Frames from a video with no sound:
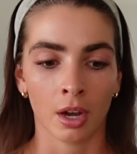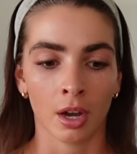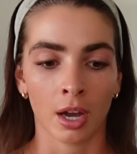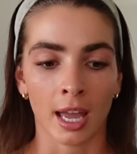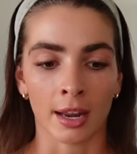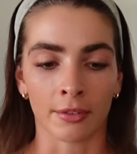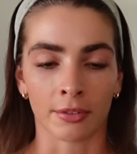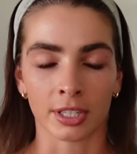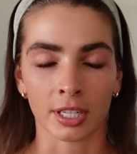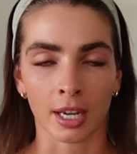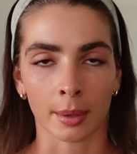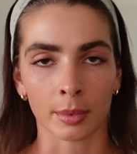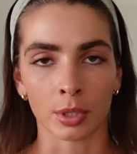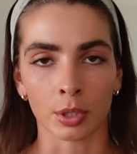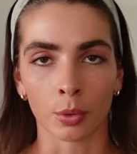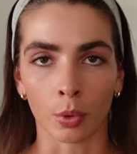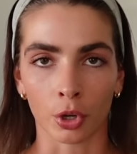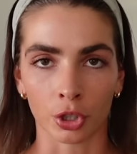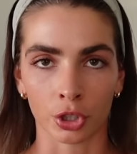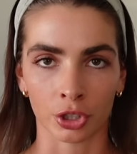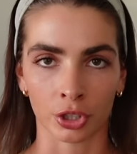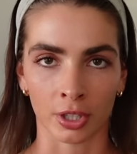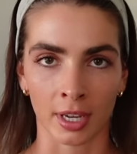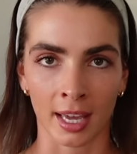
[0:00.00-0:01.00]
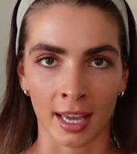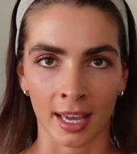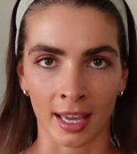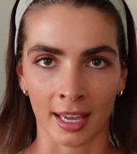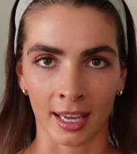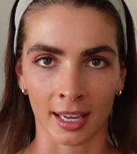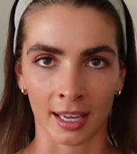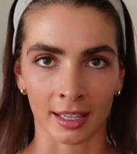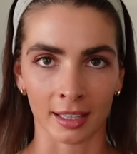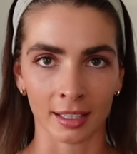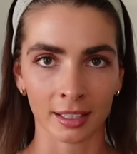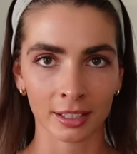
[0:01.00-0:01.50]
Every time you wash your
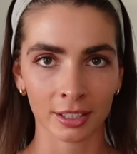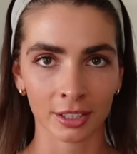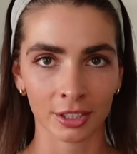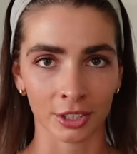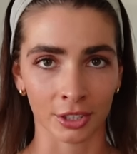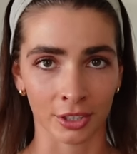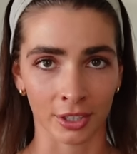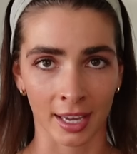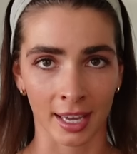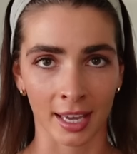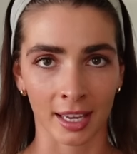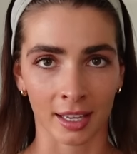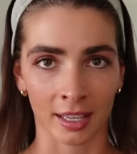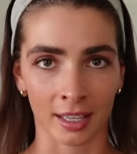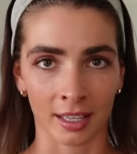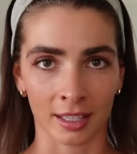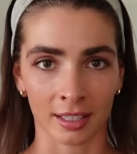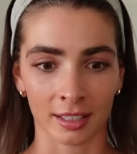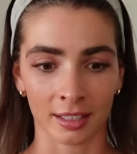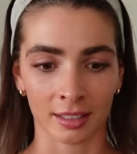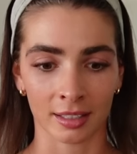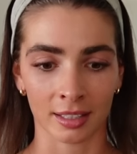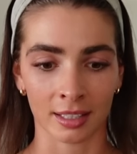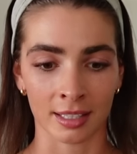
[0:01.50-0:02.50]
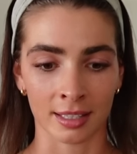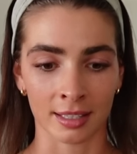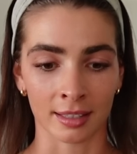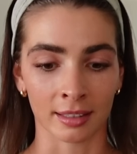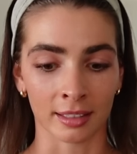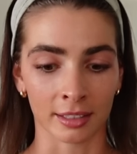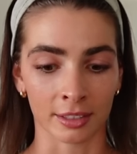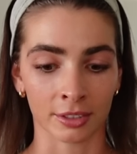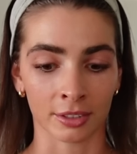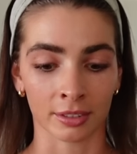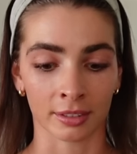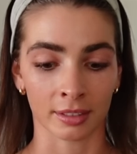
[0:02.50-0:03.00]
hair is
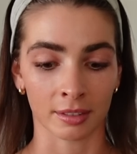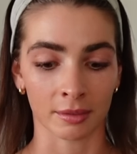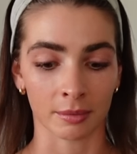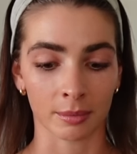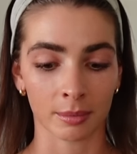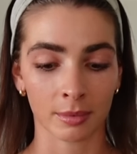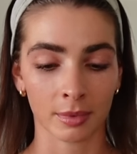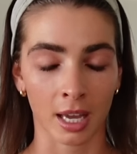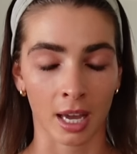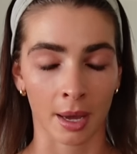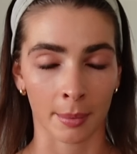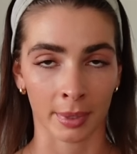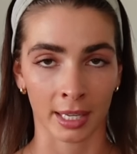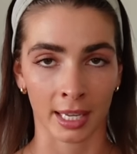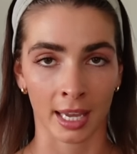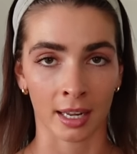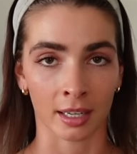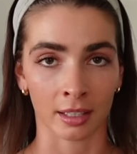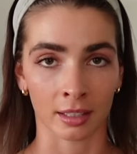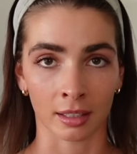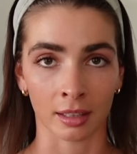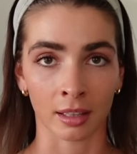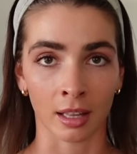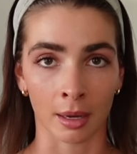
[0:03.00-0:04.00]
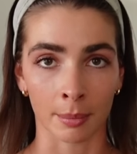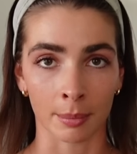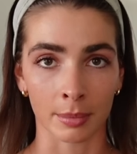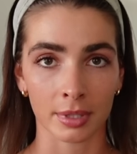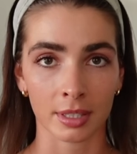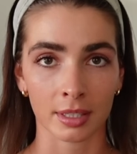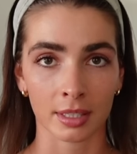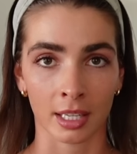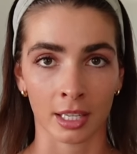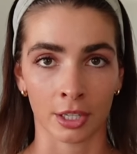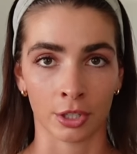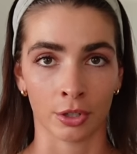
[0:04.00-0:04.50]
literally coming out in
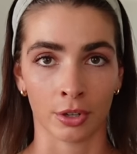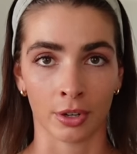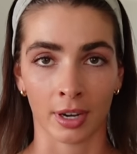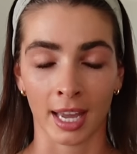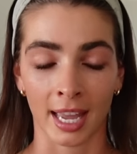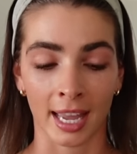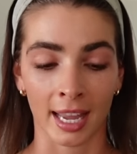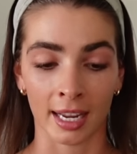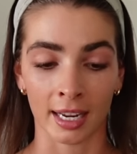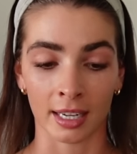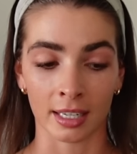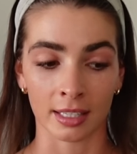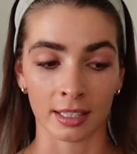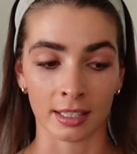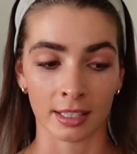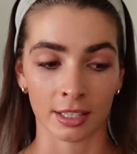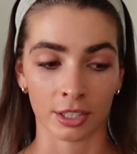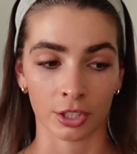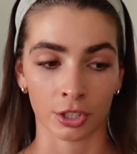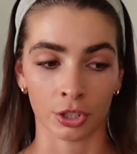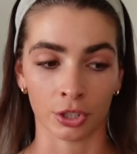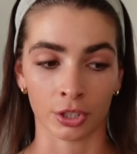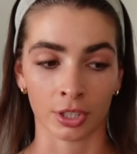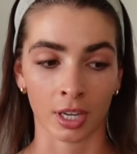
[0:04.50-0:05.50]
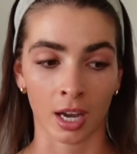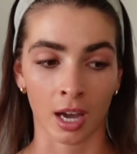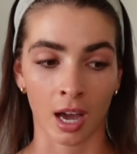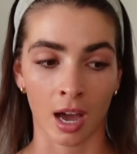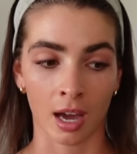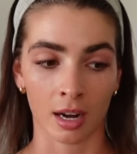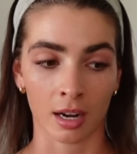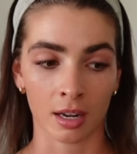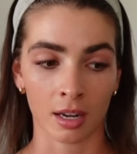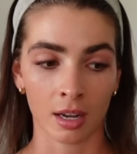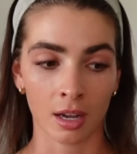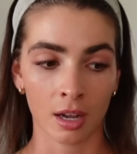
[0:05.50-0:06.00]
clumps in your hands. You
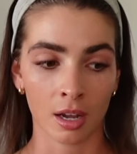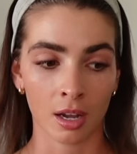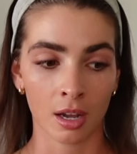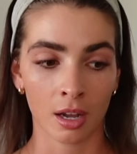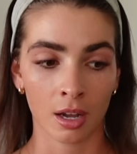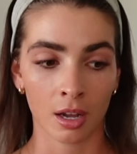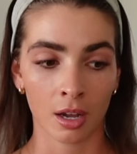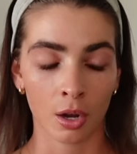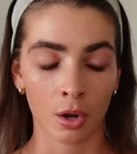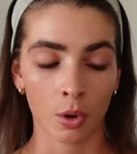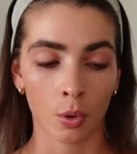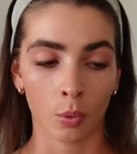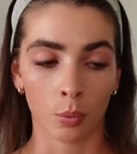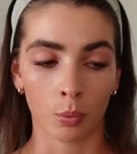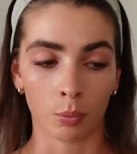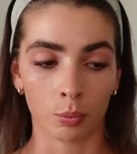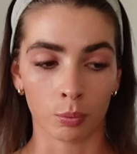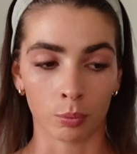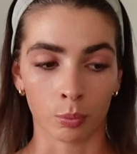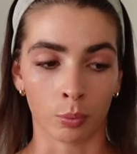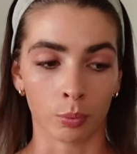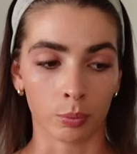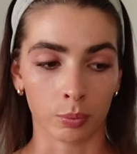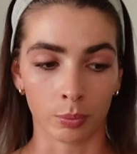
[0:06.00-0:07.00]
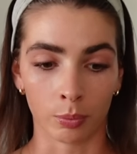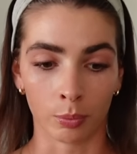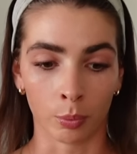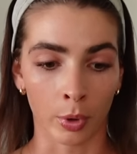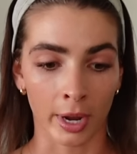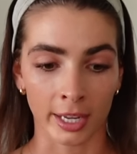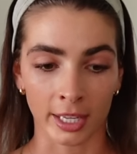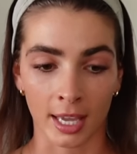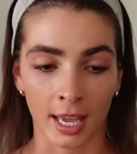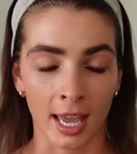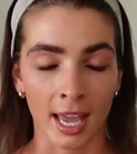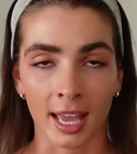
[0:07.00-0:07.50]
can't wear
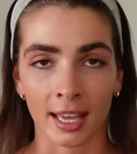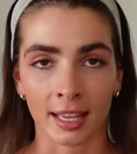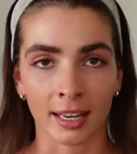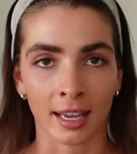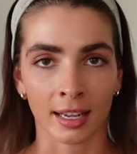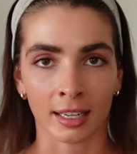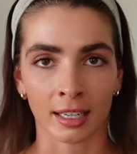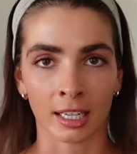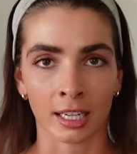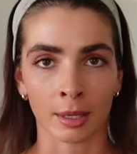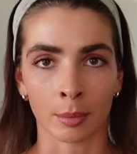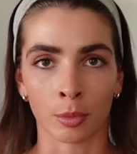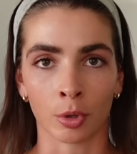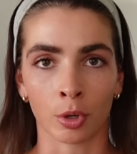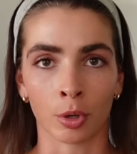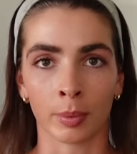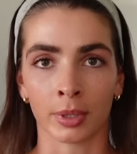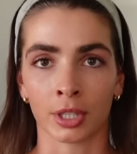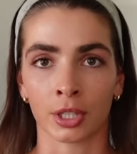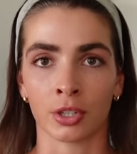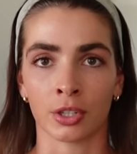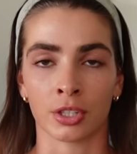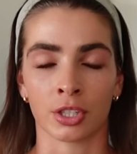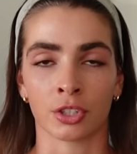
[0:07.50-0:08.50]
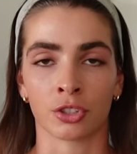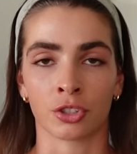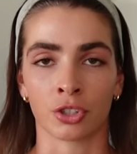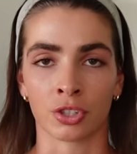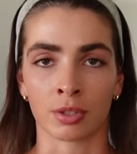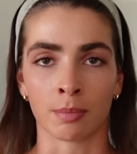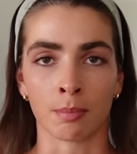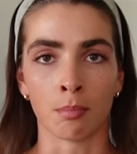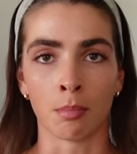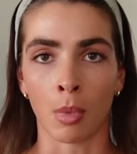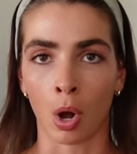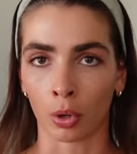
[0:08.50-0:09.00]
your hair down anymore because it's
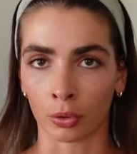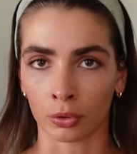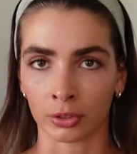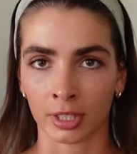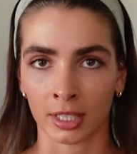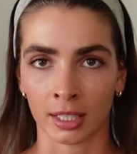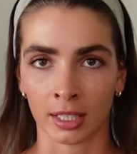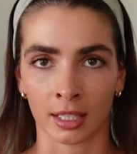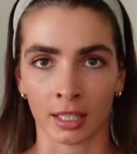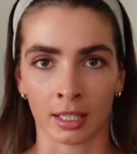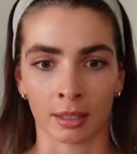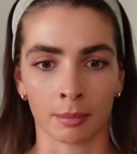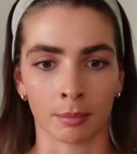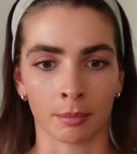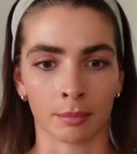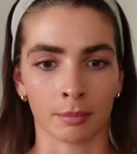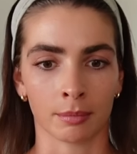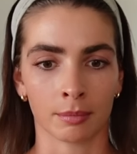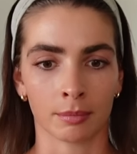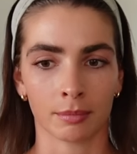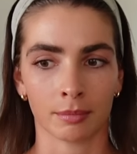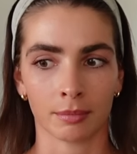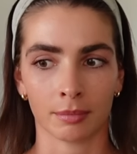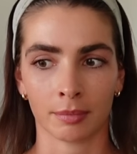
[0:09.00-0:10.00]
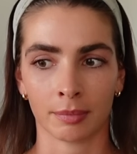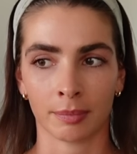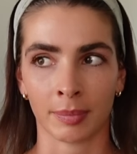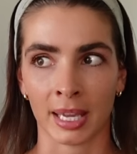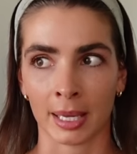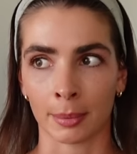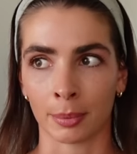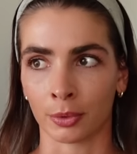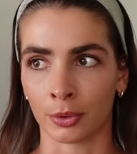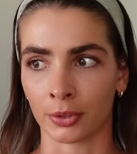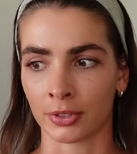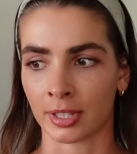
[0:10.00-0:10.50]
just molting, and
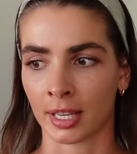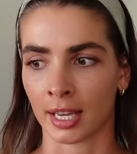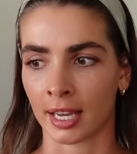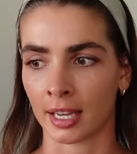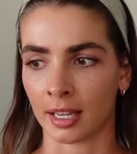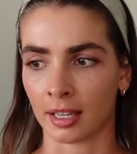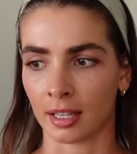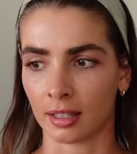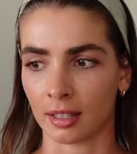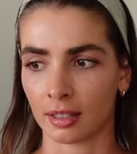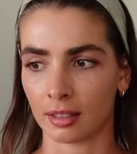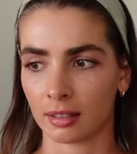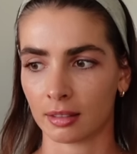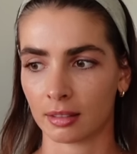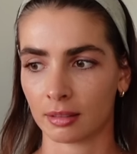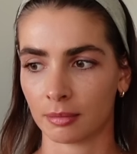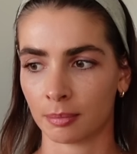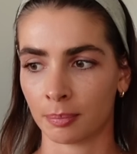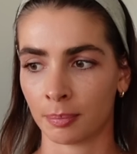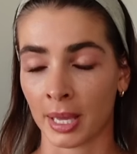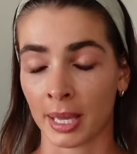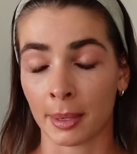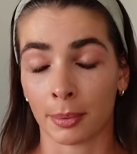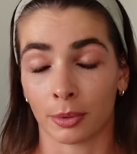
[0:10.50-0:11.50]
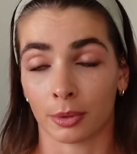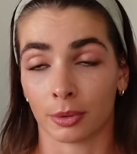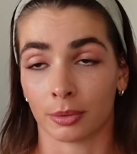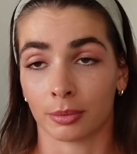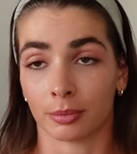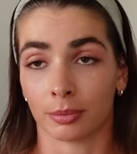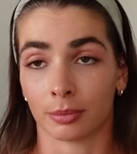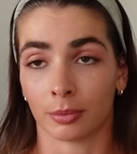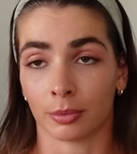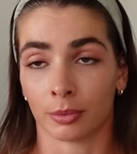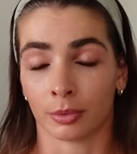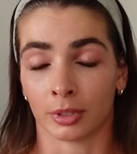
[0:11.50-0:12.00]

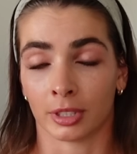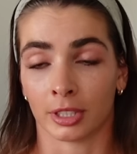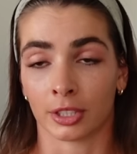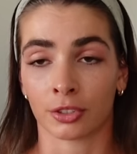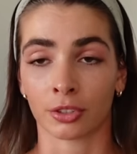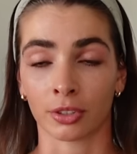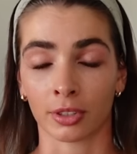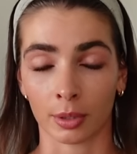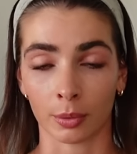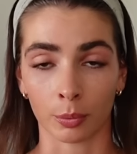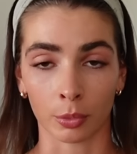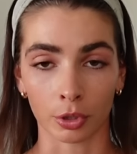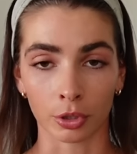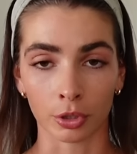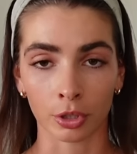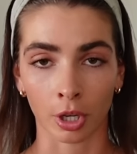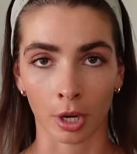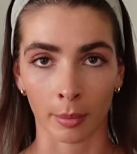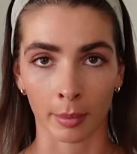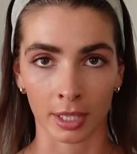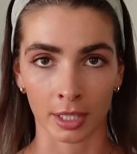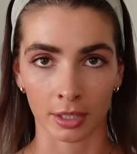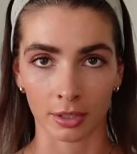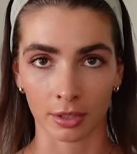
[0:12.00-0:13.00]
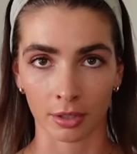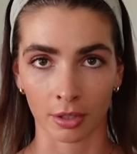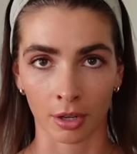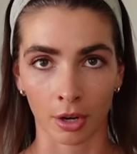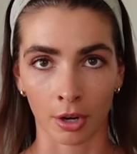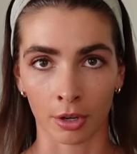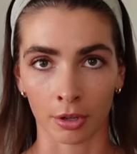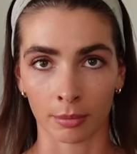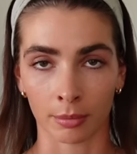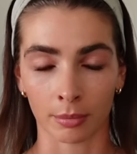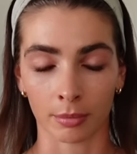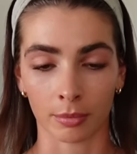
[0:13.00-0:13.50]
people literally would comment
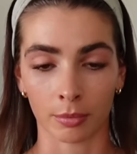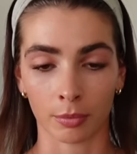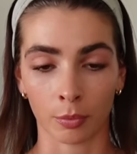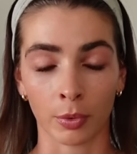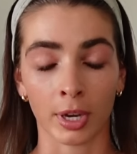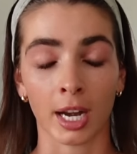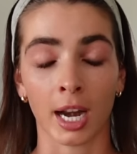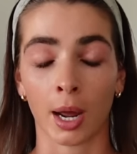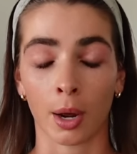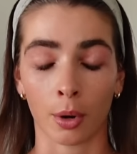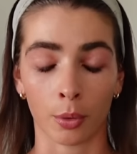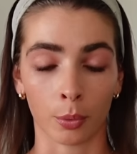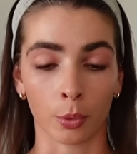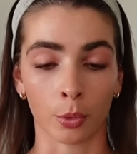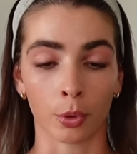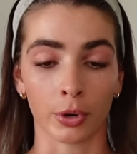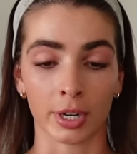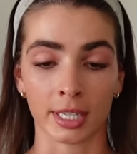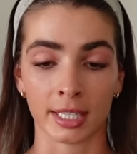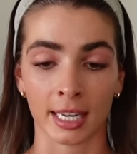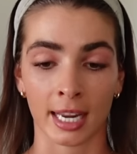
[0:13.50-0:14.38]
on when I wore it